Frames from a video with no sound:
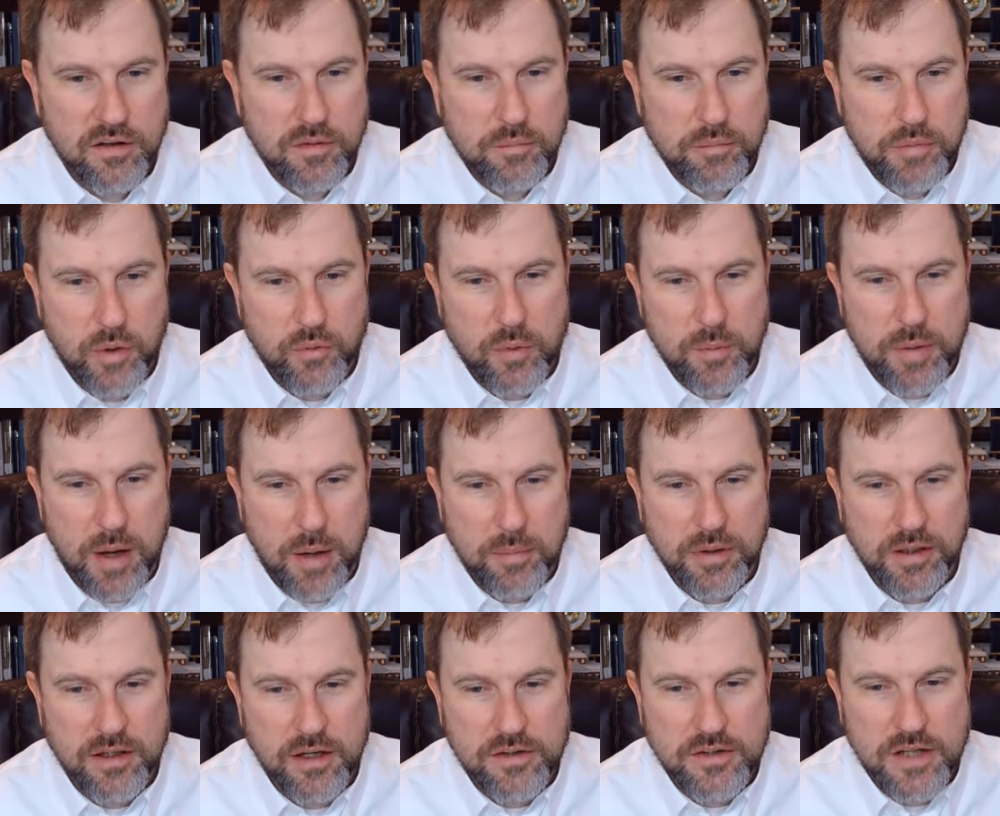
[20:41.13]
Both
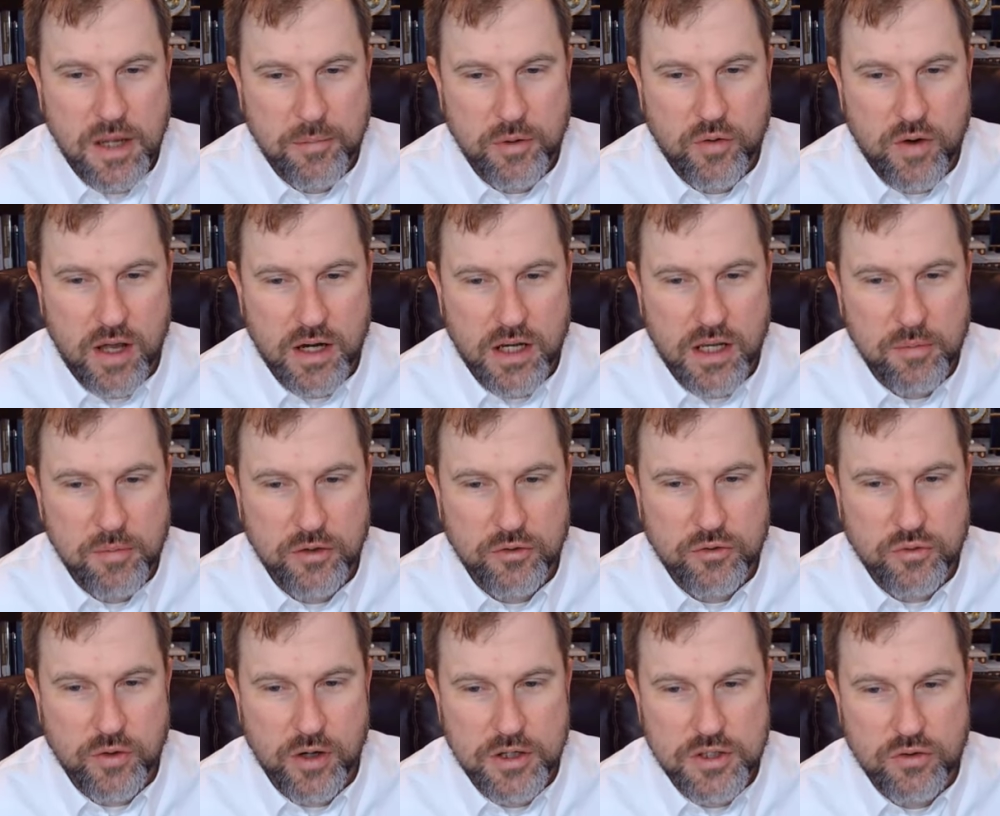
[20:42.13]
Republican and Democratic
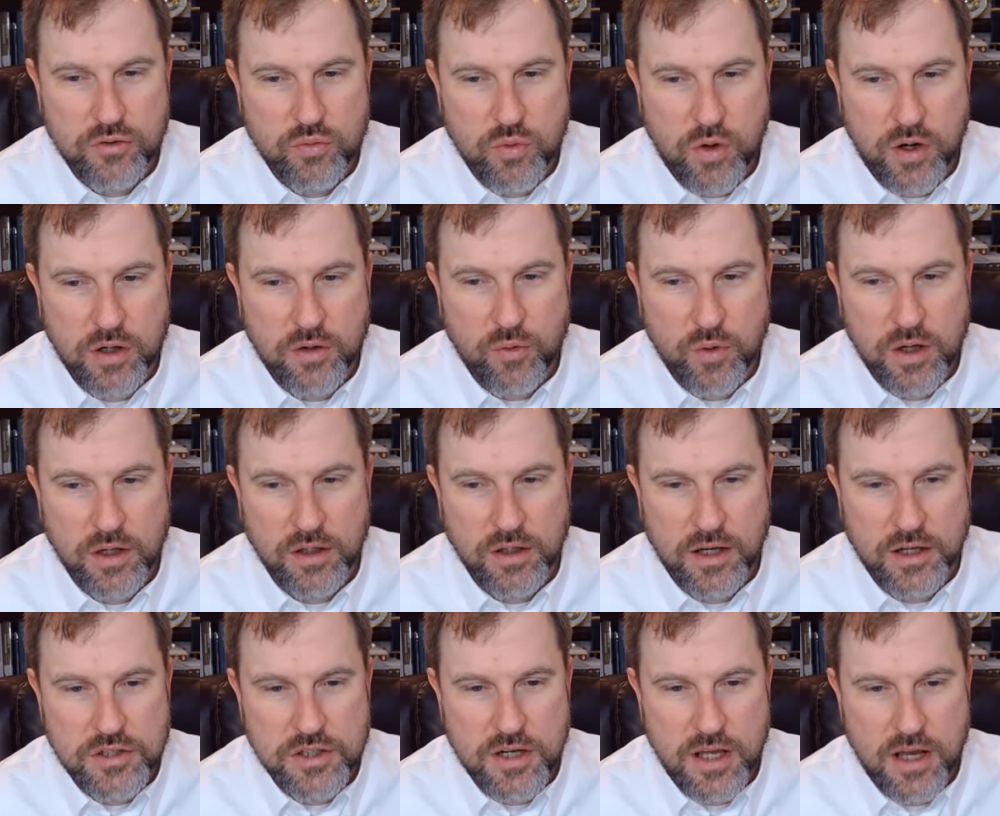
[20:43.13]
administrations running for
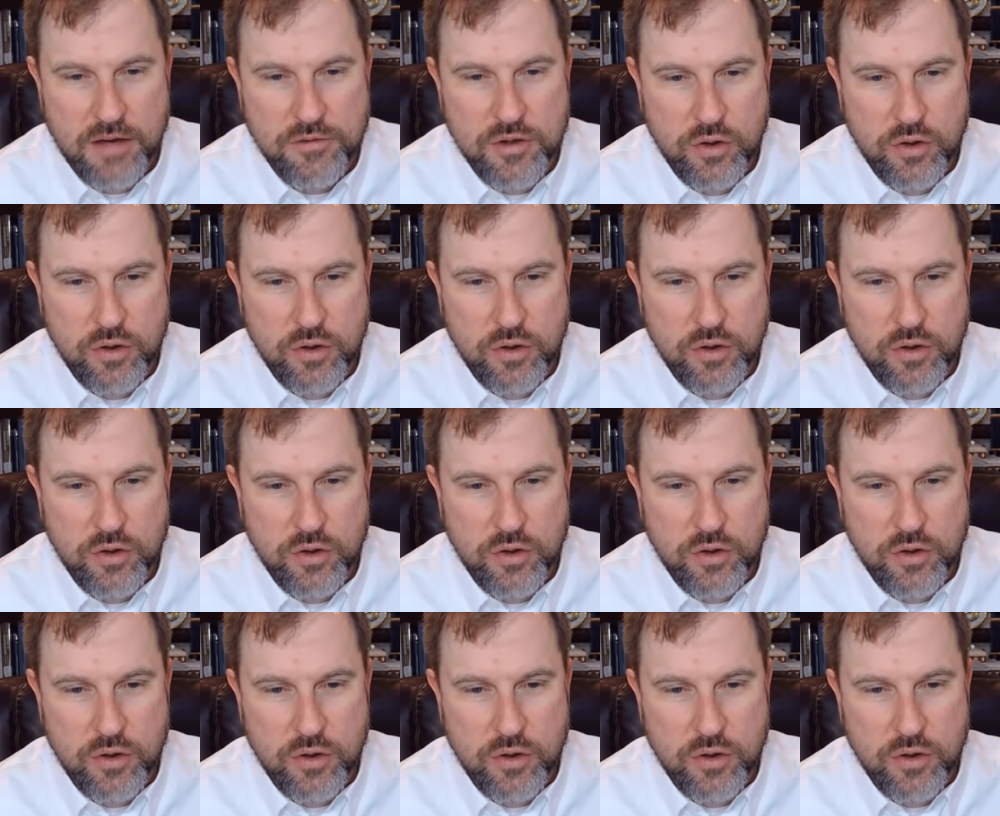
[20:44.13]
re-election have